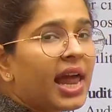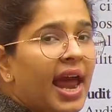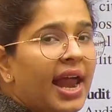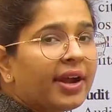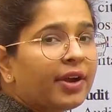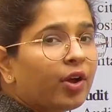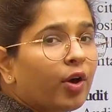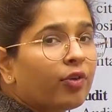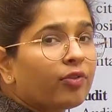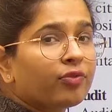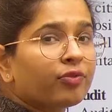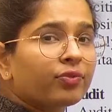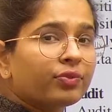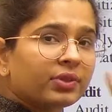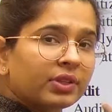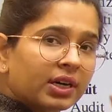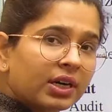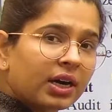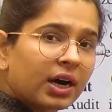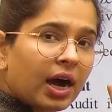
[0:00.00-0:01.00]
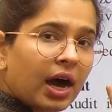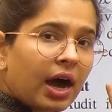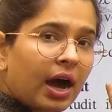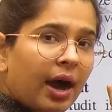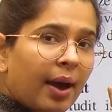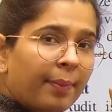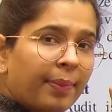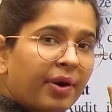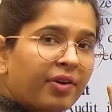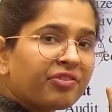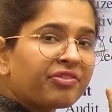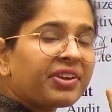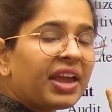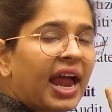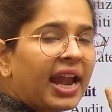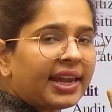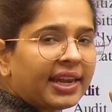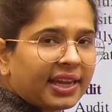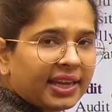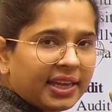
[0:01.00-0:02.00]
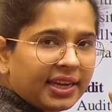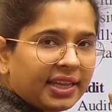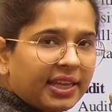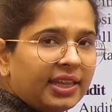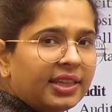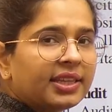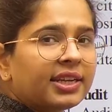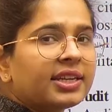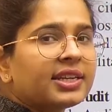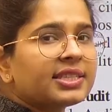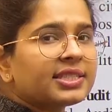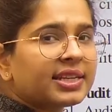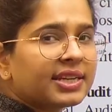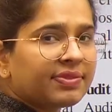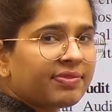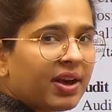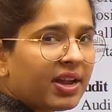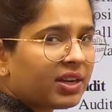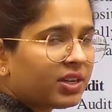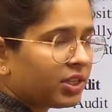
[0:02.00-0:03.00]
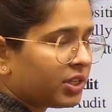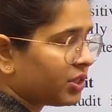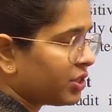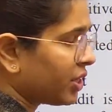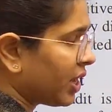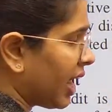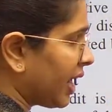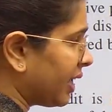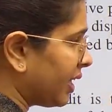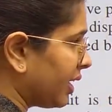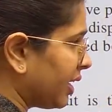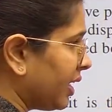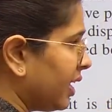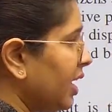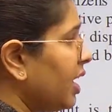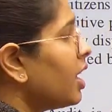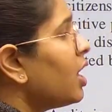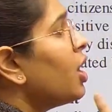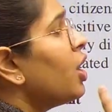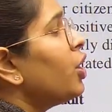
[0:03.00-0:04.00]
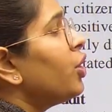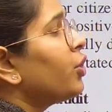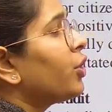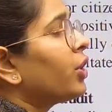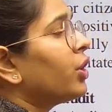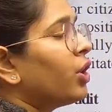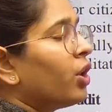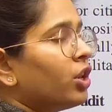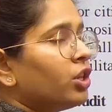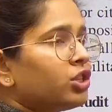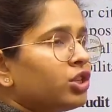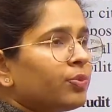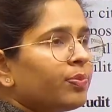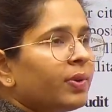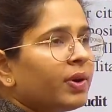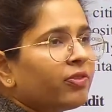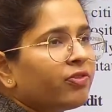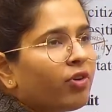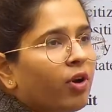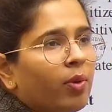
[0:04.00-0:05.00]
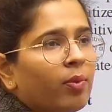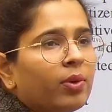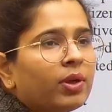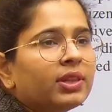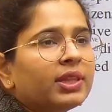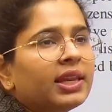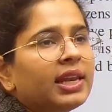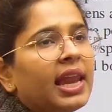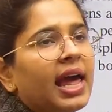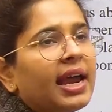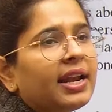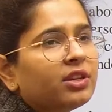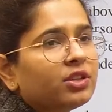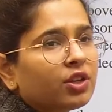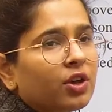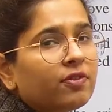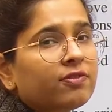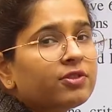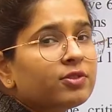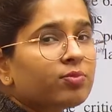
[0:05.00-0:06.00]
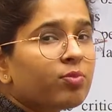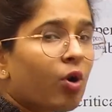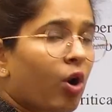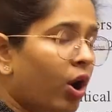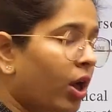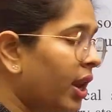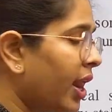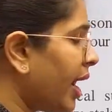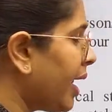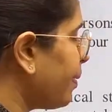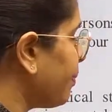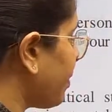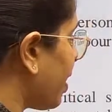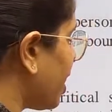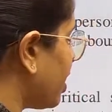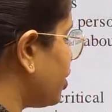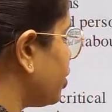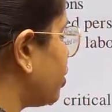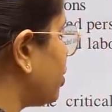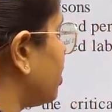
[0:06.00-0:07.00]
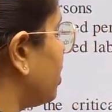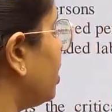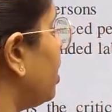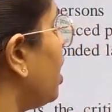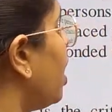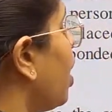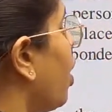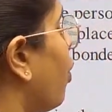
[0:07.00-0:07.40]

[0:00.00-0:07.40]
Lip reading: land of the above category, the disadvantaged category, you can also perform on the lands of small and marginal